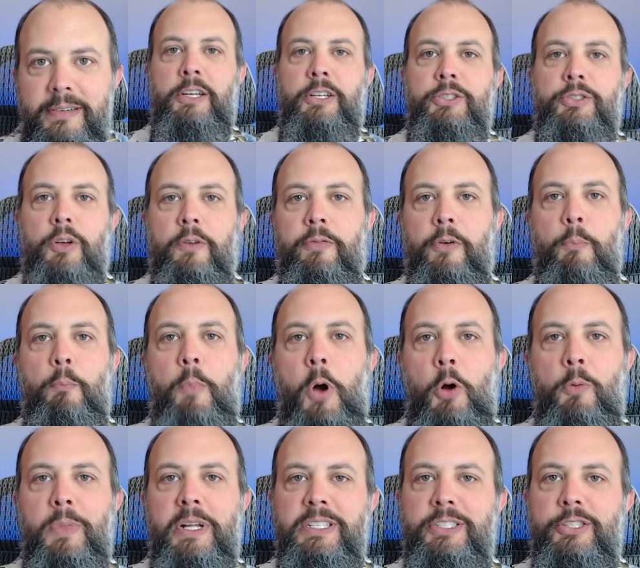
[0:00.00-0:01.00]
So for
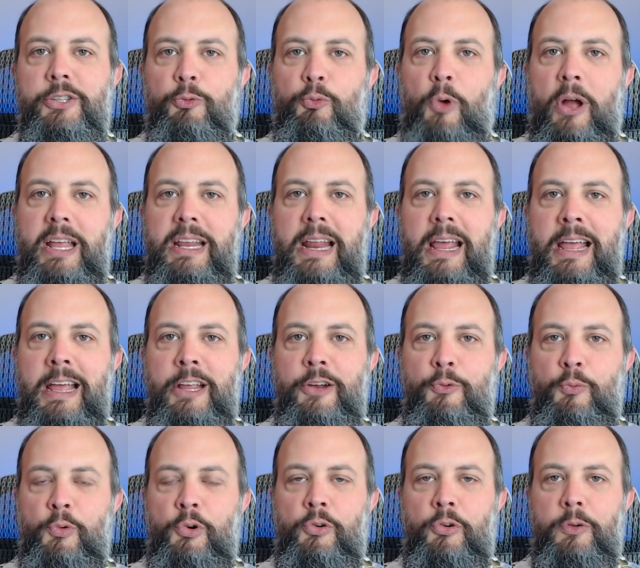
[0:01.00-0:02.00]
moments, the right
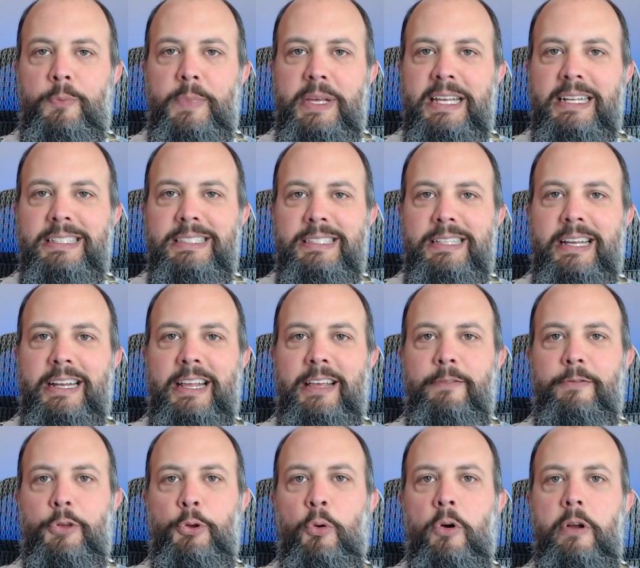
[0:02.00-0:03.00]
hand rule means that
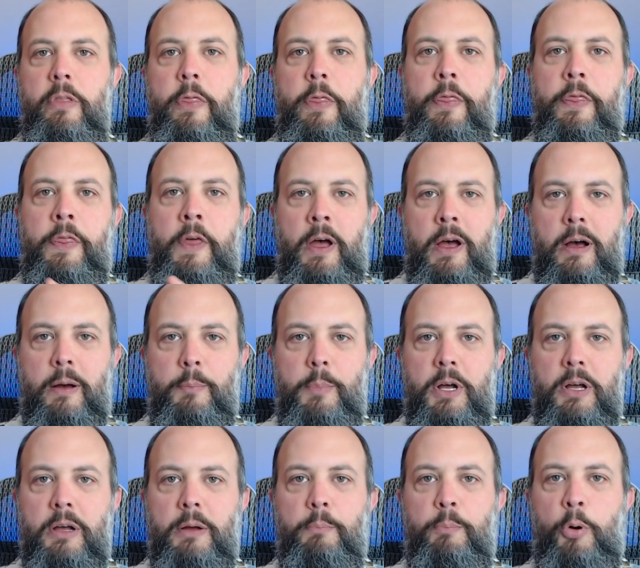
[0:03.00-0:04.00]
if your
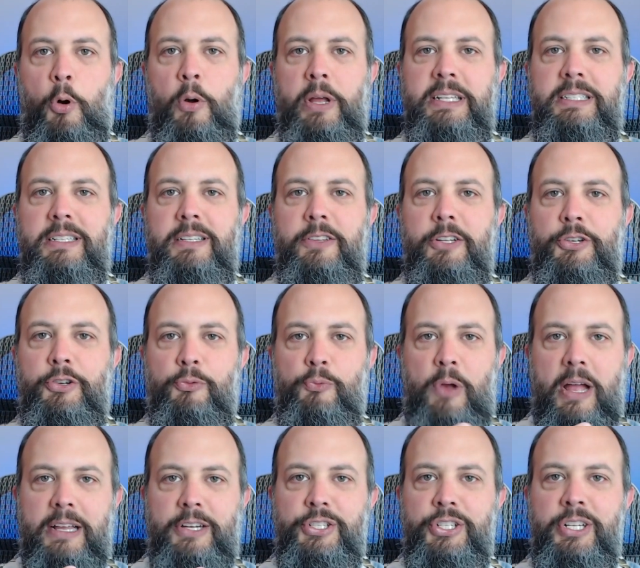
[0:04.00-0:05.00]
thumb points in the
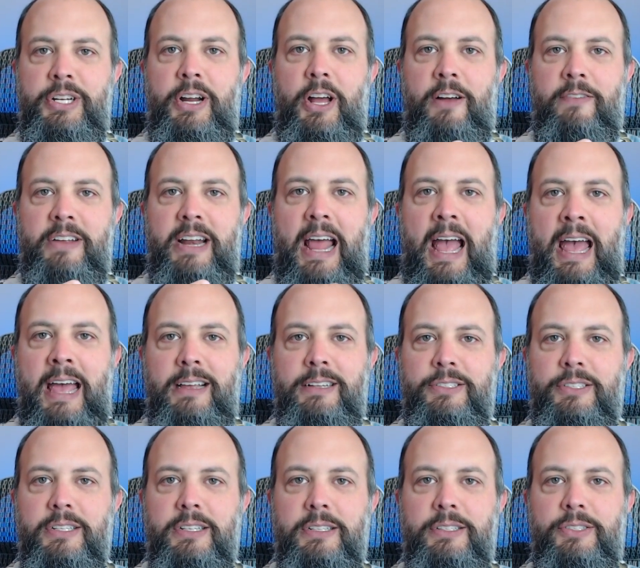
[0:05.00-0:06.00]
direction of an
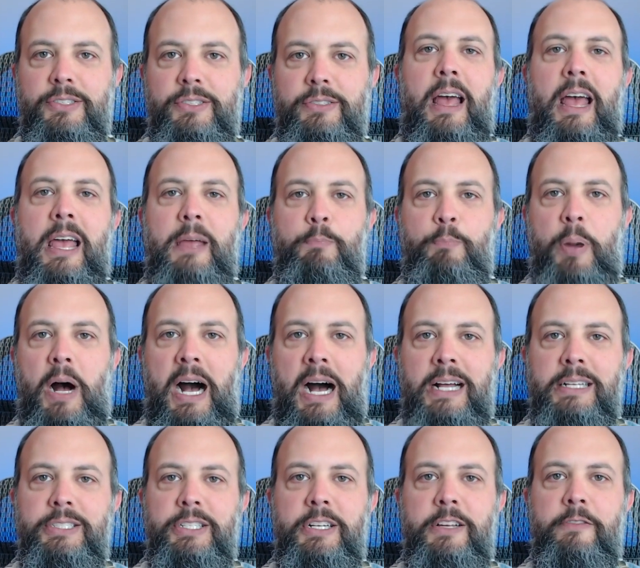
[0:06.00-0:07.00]
axis, a
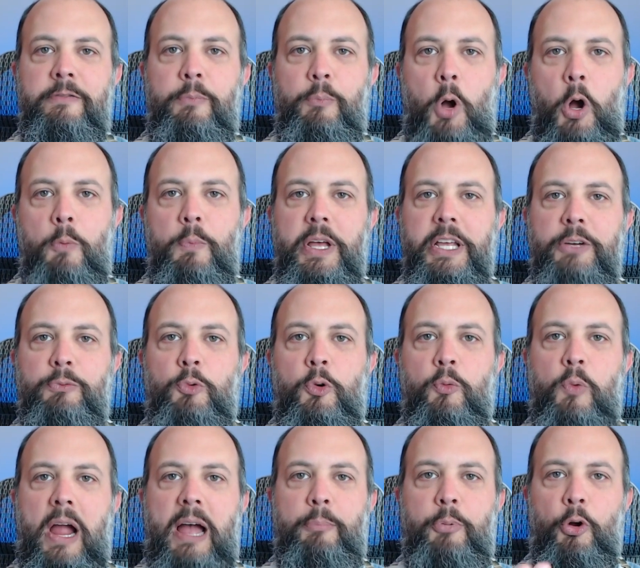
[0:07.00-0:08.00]
positive moment will
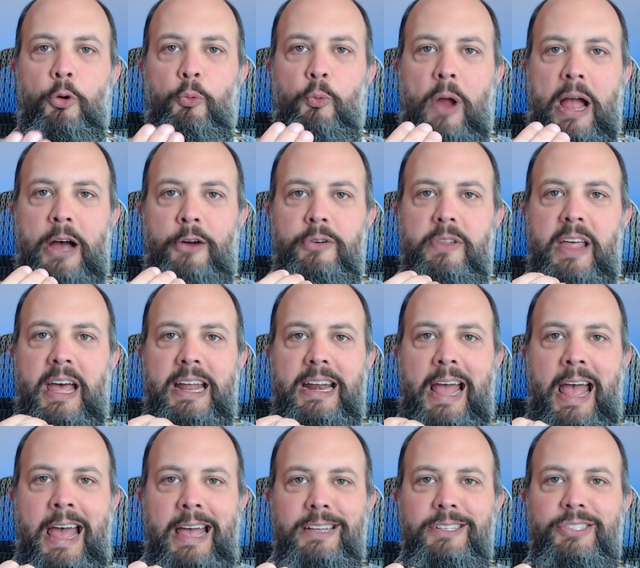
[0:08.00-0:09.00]
wrap around that
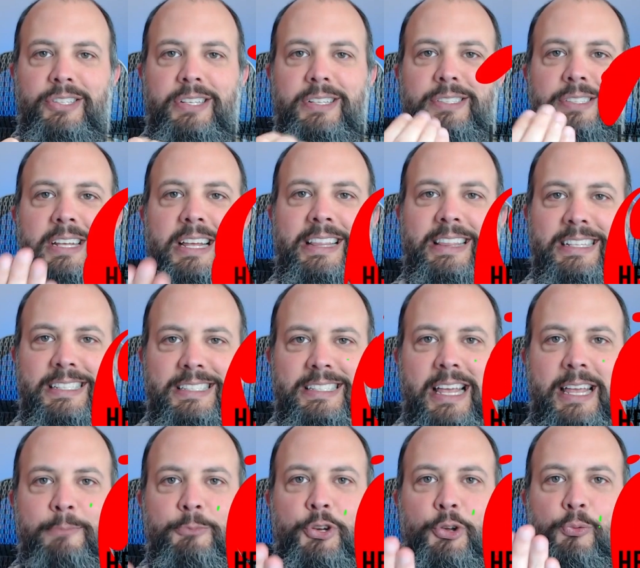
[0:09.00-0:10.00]
axis in the
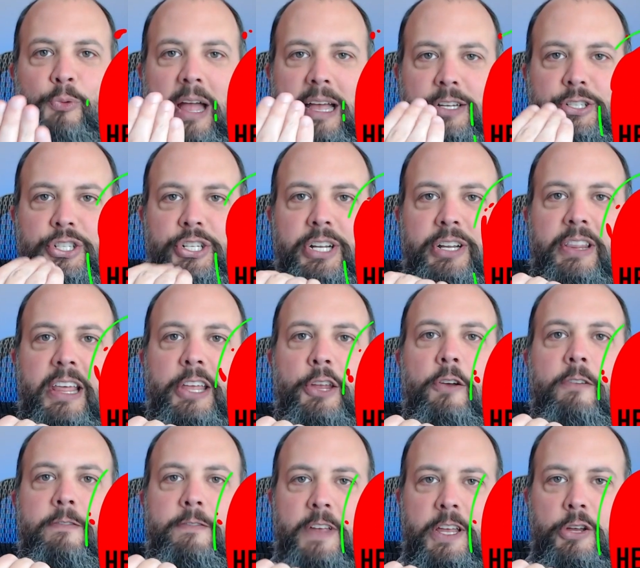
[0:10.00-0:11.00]
same direction that your
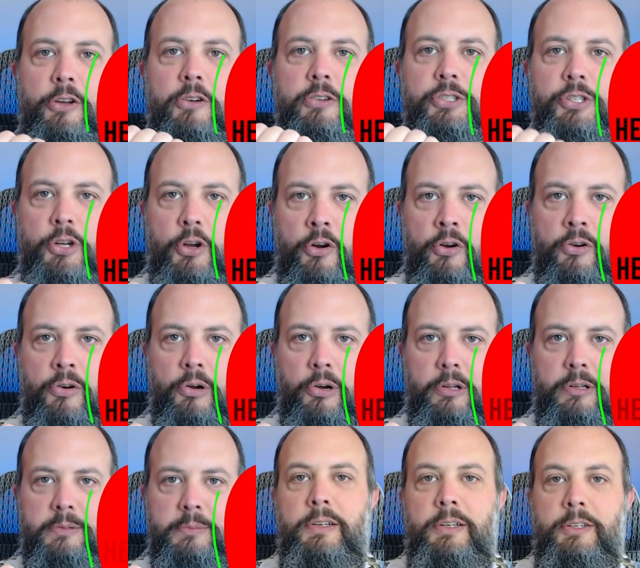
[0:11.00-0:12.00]
fingers
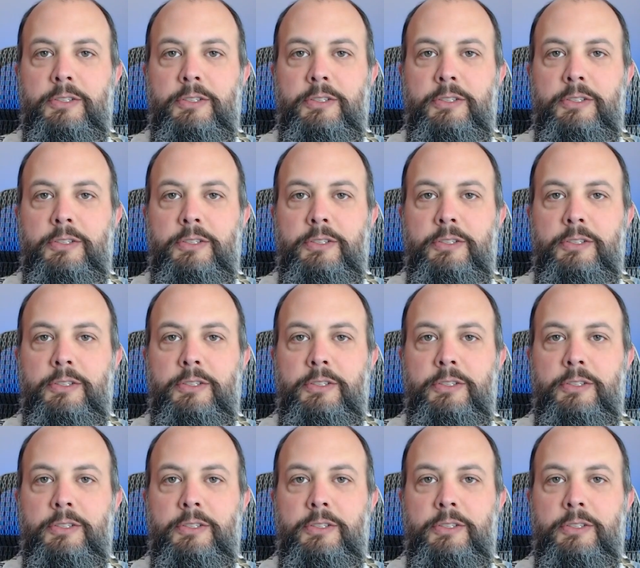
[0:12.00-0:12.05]
curl.